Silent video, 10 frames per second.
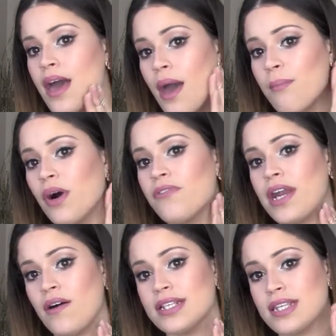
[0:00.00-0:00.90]
and buff
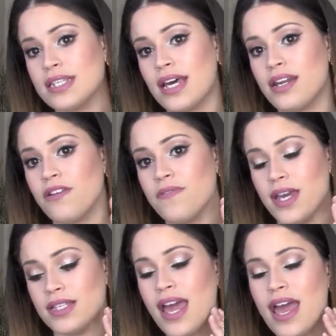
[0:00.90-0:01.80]
it out onto the side of your
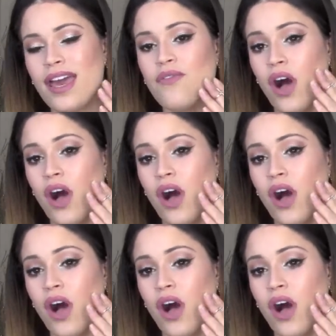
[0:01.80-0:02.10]
face. If